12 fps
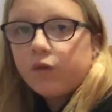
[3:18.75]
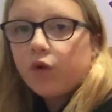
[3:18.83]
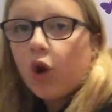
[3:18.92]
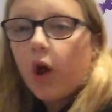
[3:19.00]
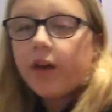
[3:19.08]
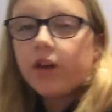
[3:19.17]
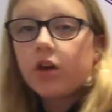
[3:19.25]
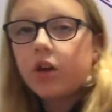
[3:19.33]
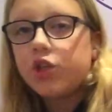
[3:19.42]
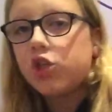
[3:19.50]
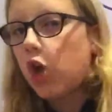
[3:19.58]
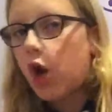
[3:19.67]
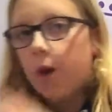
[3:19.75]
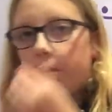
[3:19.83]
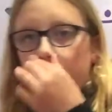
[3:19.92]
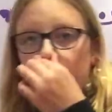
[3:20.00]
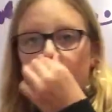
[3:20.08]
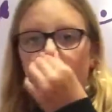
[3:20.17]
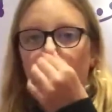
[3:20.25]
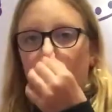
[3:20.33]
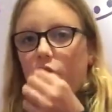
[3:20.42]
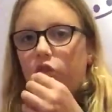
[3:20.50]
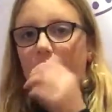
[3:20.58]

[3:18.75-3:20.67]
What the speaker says: for like a gerbil or a